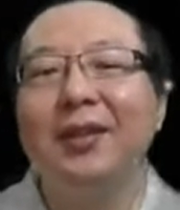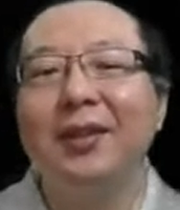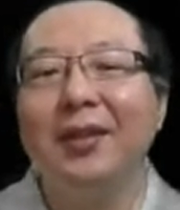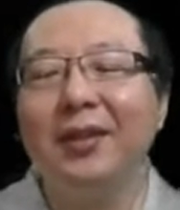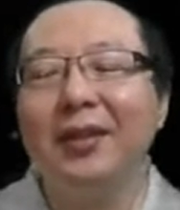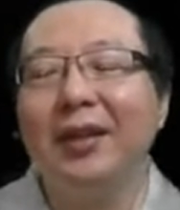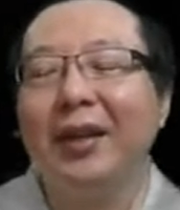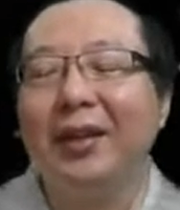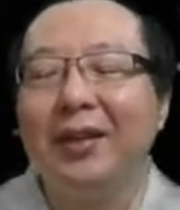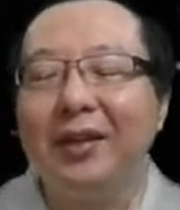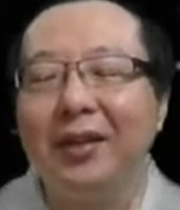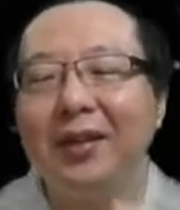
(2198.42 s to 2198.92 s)

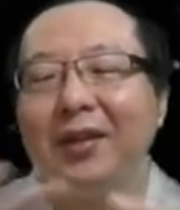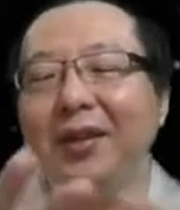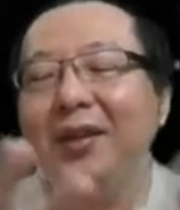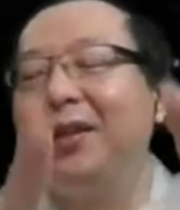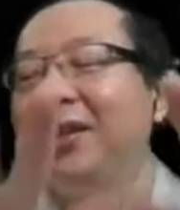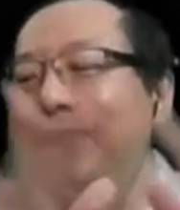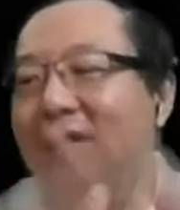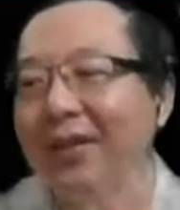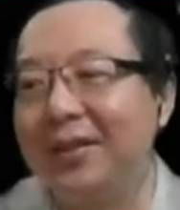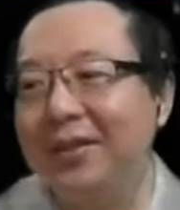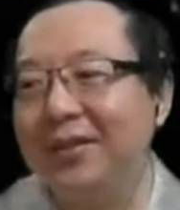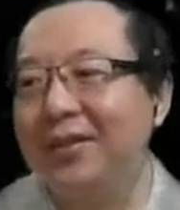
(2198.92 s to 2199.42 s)

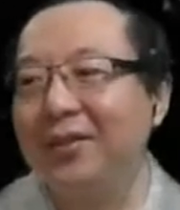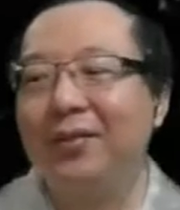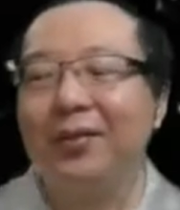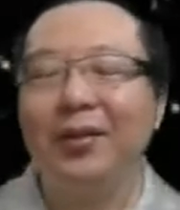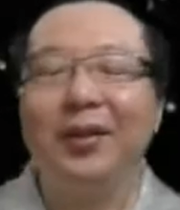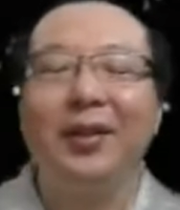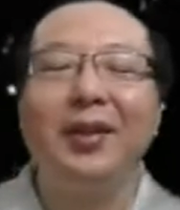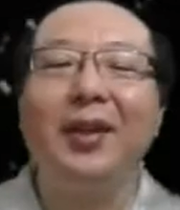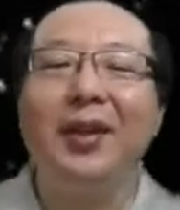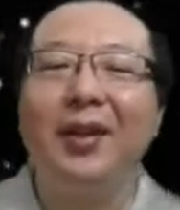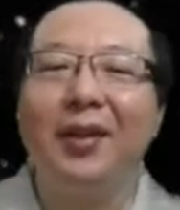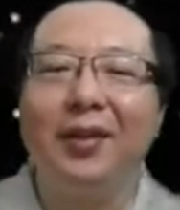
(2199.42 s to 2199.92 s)
underneath, it's
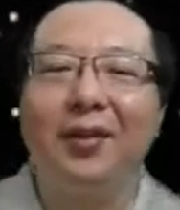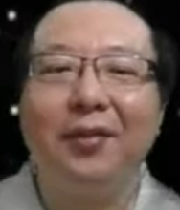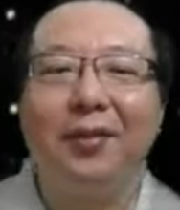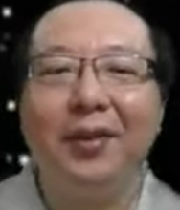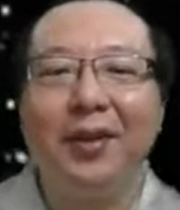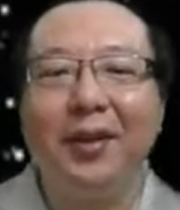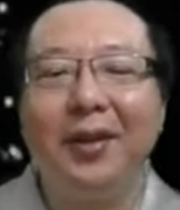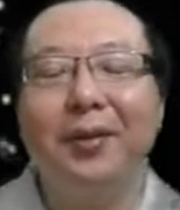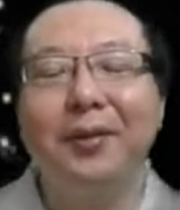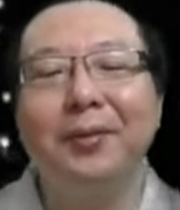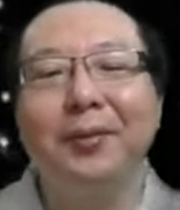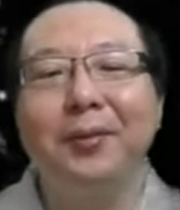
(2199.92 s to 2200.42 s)
really an
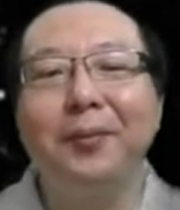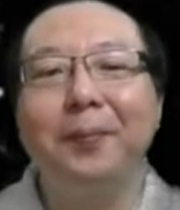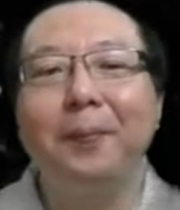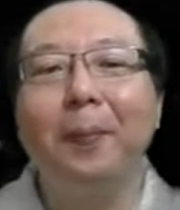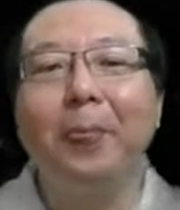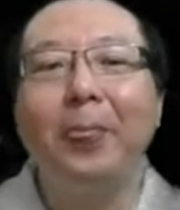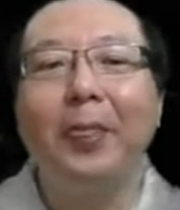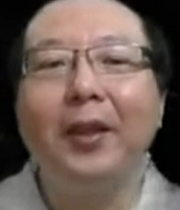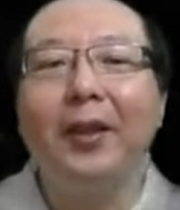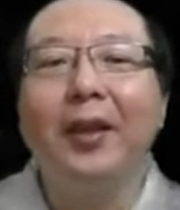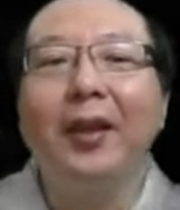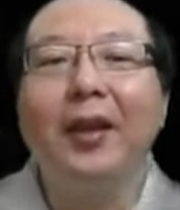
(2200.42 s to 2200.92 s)
array.
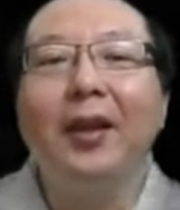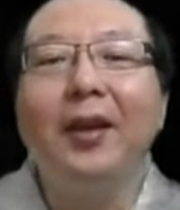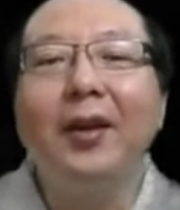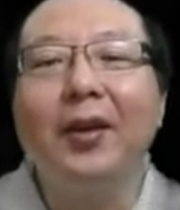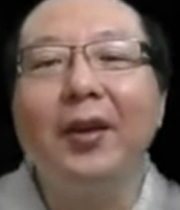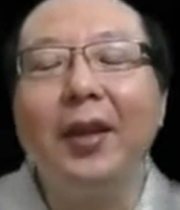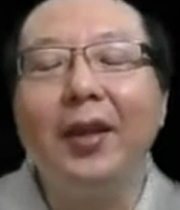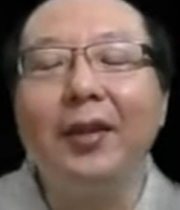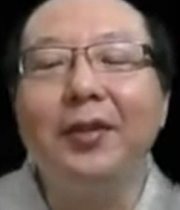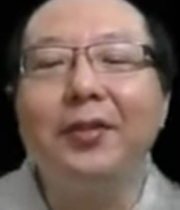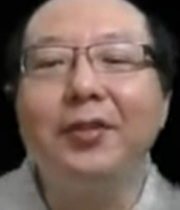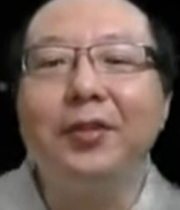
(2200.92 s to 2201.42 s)

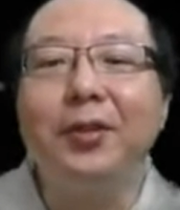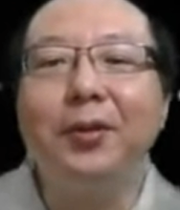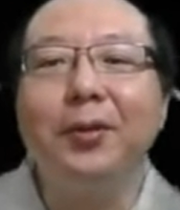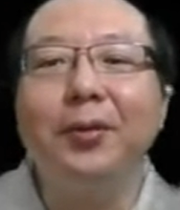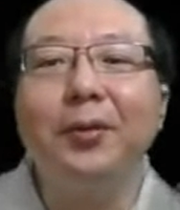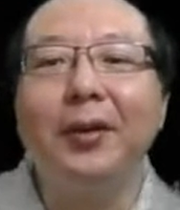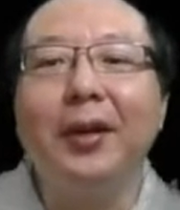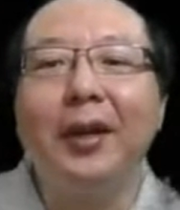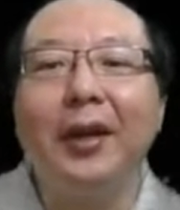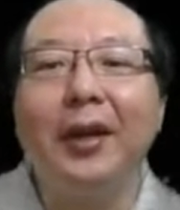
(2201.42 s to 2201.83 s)
Okay, so